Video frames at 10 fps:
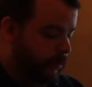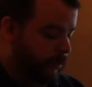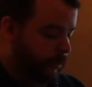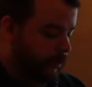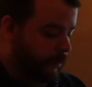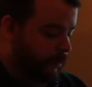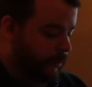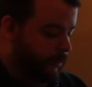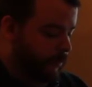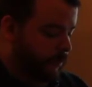
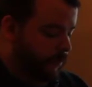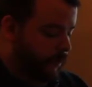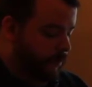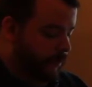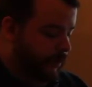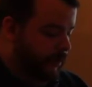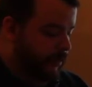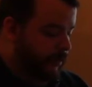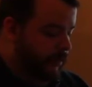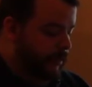that we're at the right
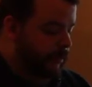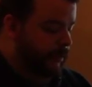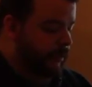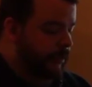distance.